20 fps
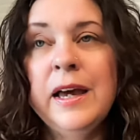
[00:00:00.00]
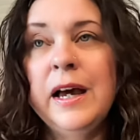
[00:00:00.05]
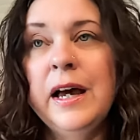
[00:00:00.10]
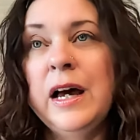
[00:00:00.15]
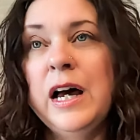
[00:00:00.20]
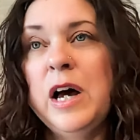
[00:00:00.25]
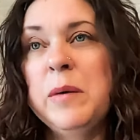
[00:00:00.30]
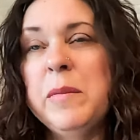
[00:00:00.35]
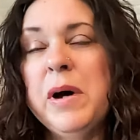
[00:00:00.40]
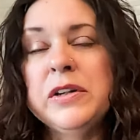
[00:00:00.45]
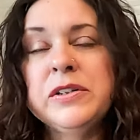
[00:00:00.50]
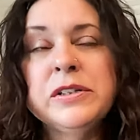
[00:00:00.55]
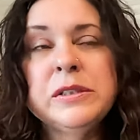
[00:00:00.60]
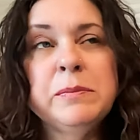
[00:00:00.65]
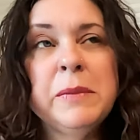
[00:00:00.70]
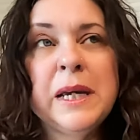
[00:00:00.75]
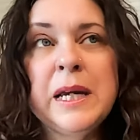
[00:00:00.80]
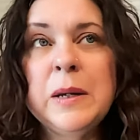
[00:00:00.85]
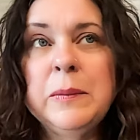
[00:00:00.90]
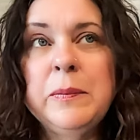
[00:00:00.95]
um, I'll just
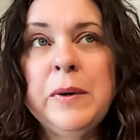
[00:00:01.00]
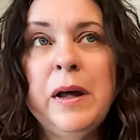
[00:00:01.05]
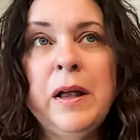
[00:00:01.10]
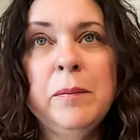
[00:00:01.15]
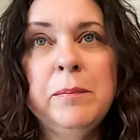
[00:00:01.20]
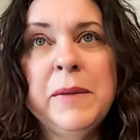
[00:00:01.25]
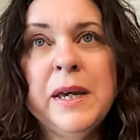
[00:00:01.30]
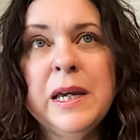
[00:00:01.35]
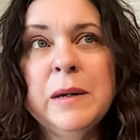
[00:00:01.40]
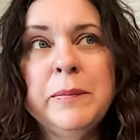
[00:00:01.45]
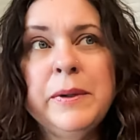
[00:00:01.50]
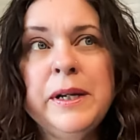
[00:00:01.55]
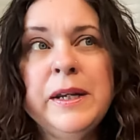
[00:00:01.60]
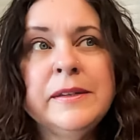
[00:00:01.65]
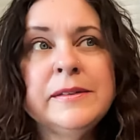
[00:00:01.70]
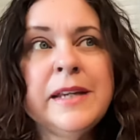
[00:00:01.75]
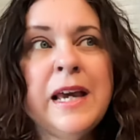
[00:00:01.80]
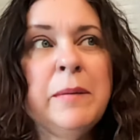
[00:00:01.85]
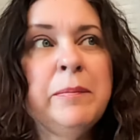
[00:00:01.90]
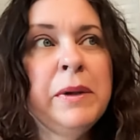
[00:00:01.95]
make up I'll make up an
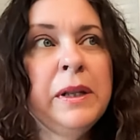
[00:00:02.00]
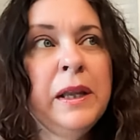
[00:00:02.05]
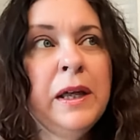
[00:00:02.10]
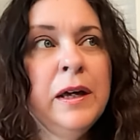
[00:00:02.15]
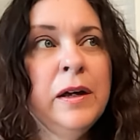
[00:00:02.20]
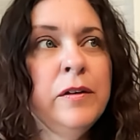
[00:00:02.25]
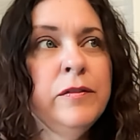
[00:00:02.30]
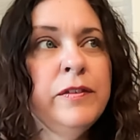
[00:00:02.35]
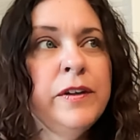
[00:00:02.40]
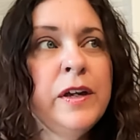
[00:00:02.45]
example of